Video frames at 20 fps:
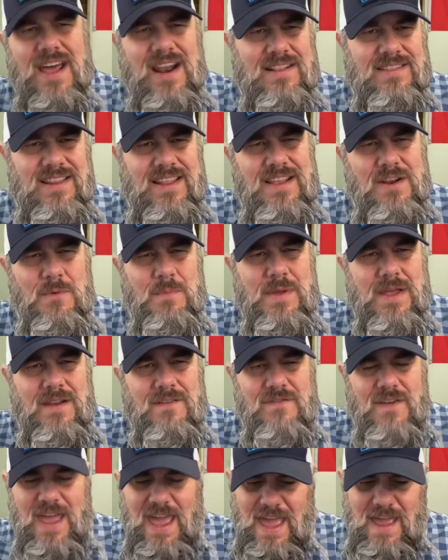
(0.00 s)
a little bit
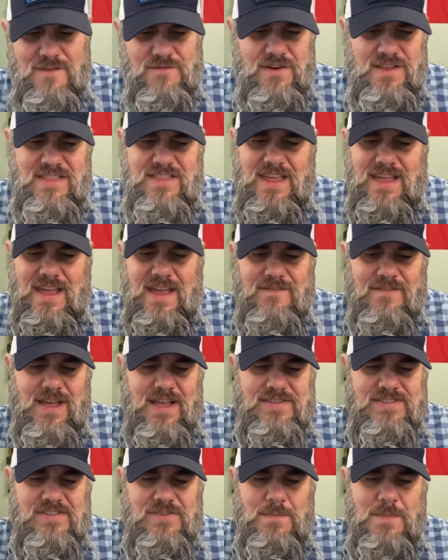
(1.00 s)
of everything. I've
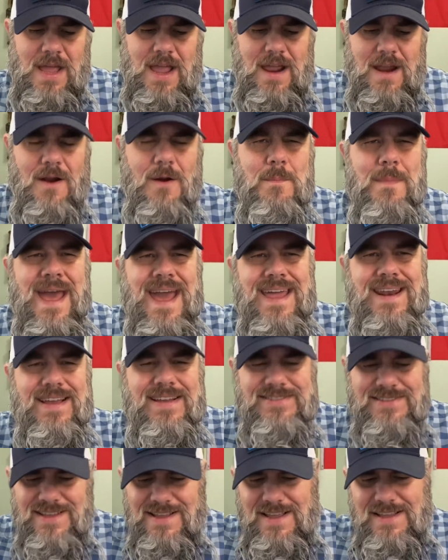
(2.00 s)
got some
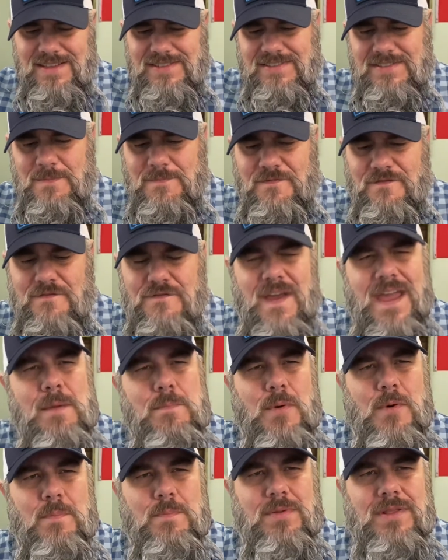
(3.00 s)
aromatics, some
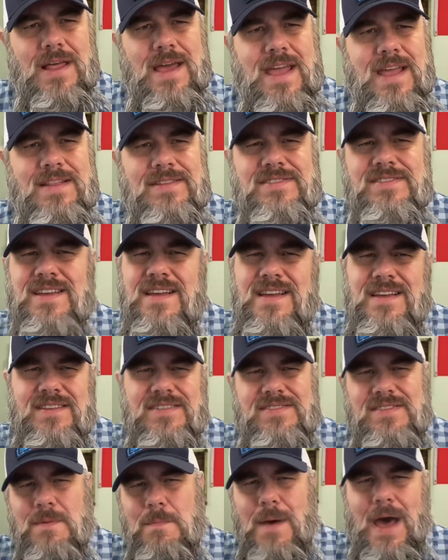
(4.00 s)
vapor blends,
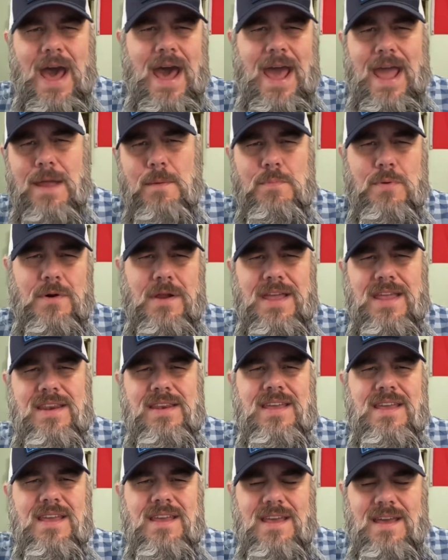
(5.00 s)
some
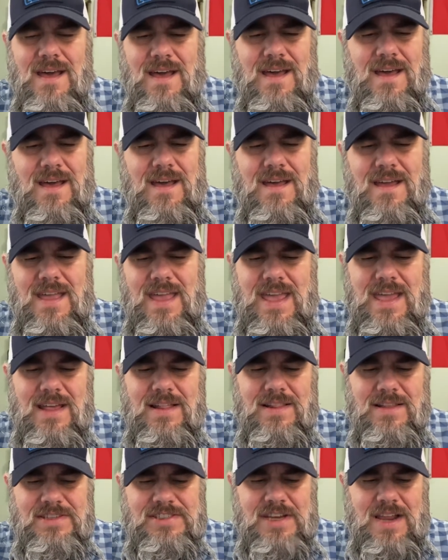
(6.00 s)
hybrid uh,
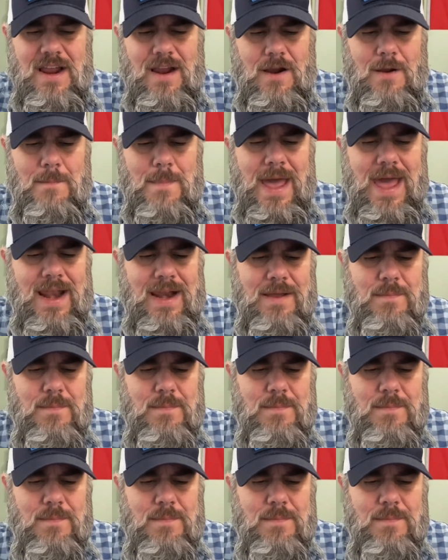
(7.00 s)
English aromatic